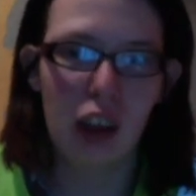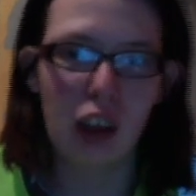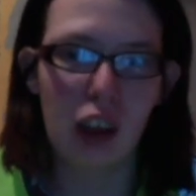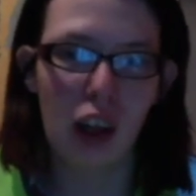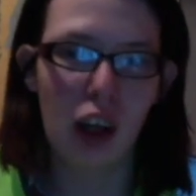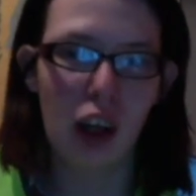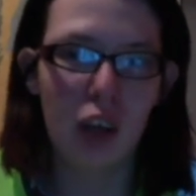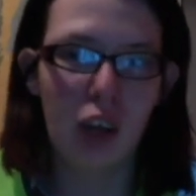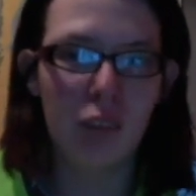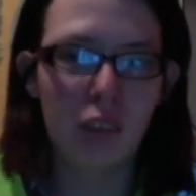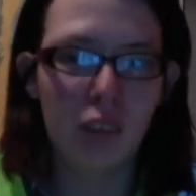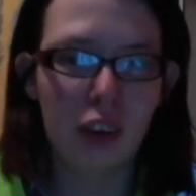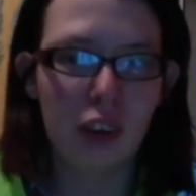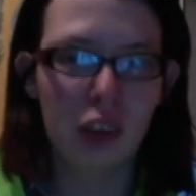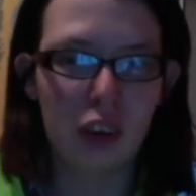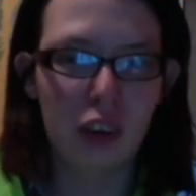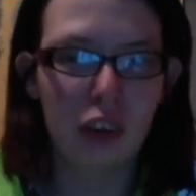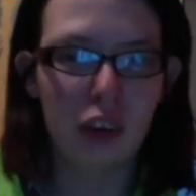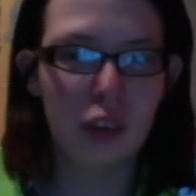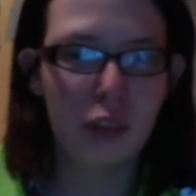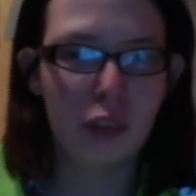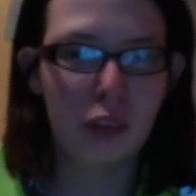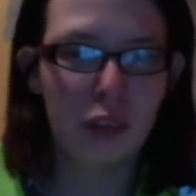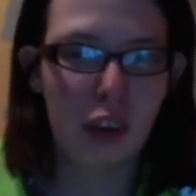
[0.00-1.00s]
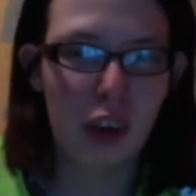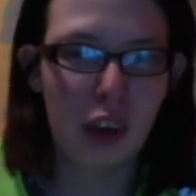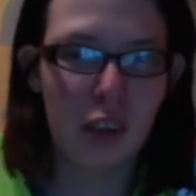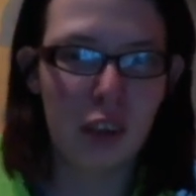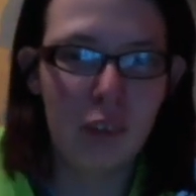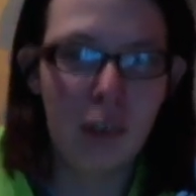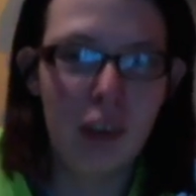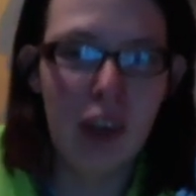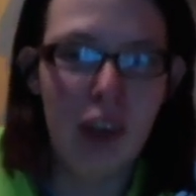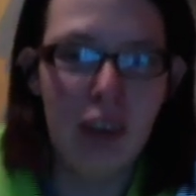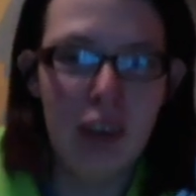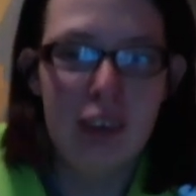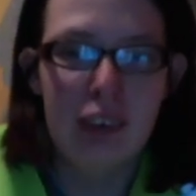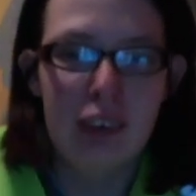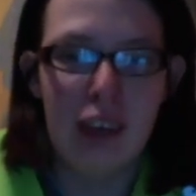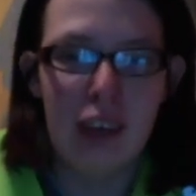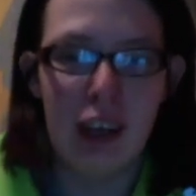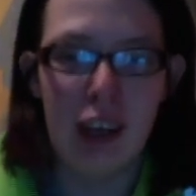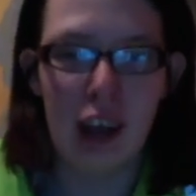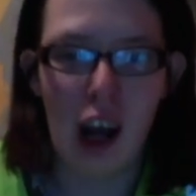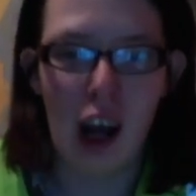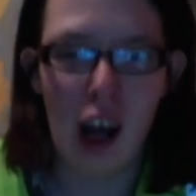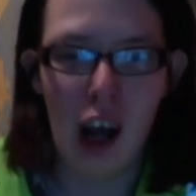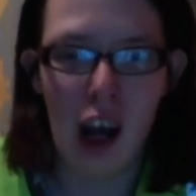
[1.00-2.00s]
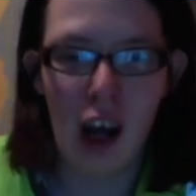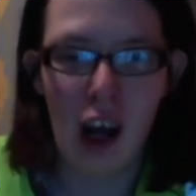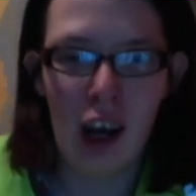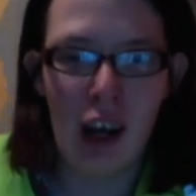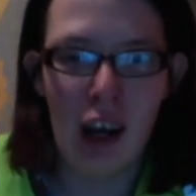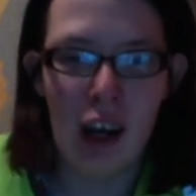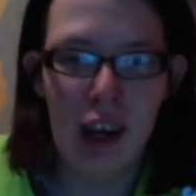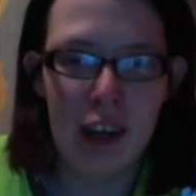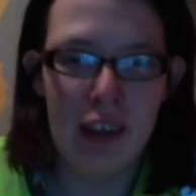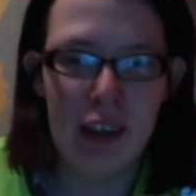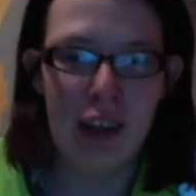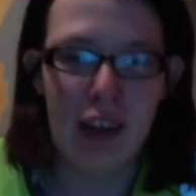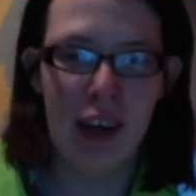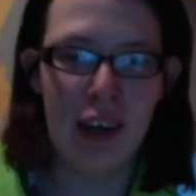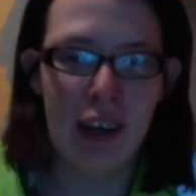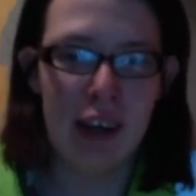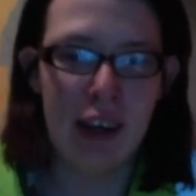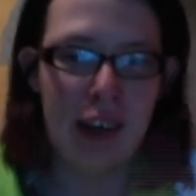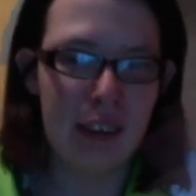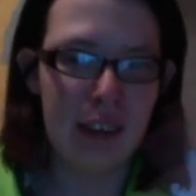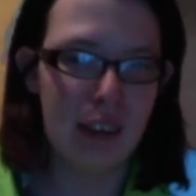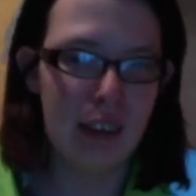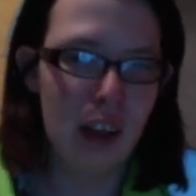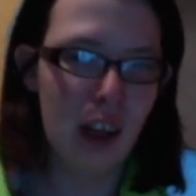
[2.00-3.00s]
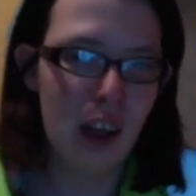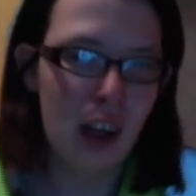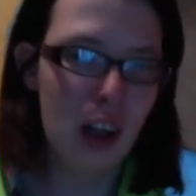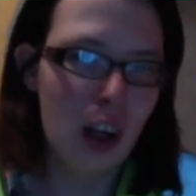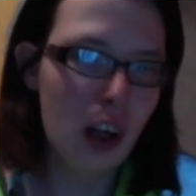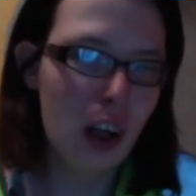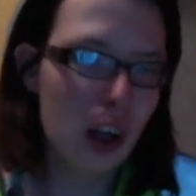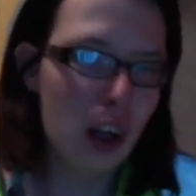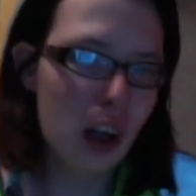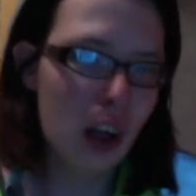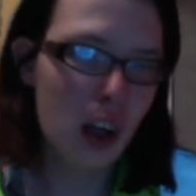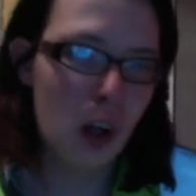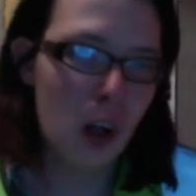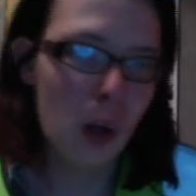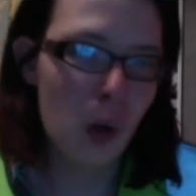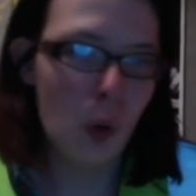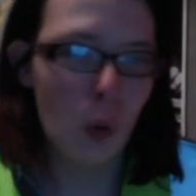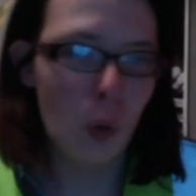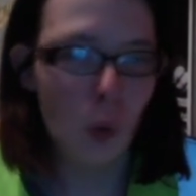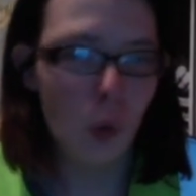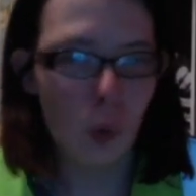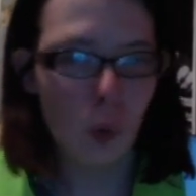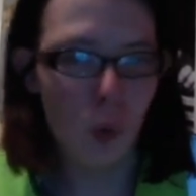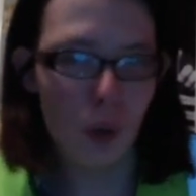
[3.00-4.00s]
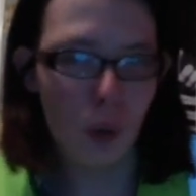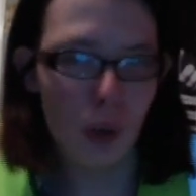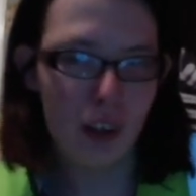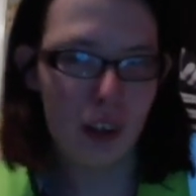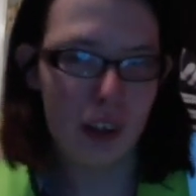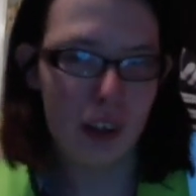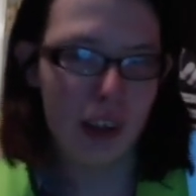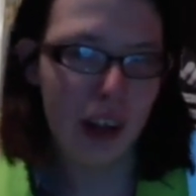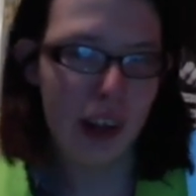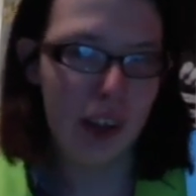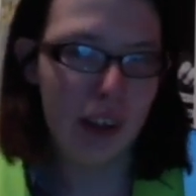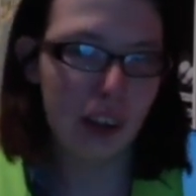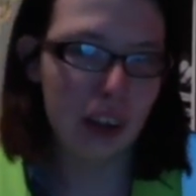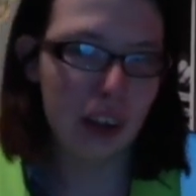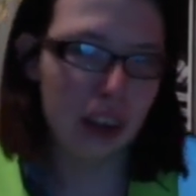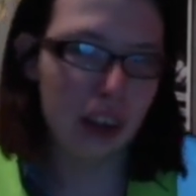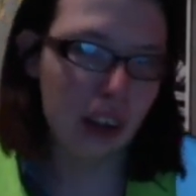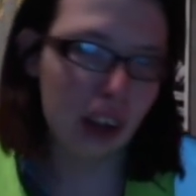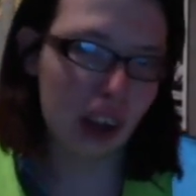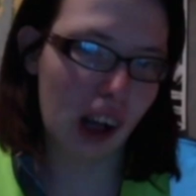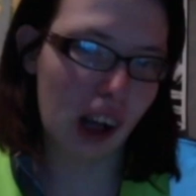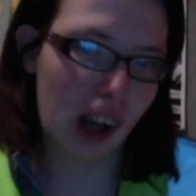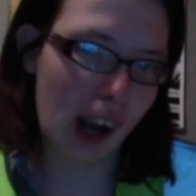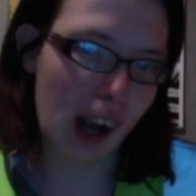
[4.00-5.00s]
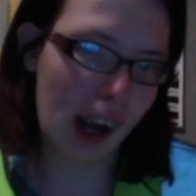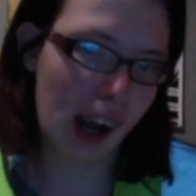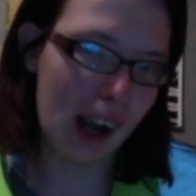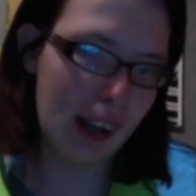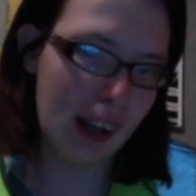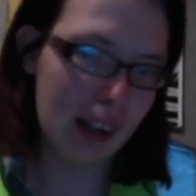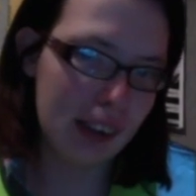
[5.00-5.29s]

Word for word: follow me and say hi and all of that jazz.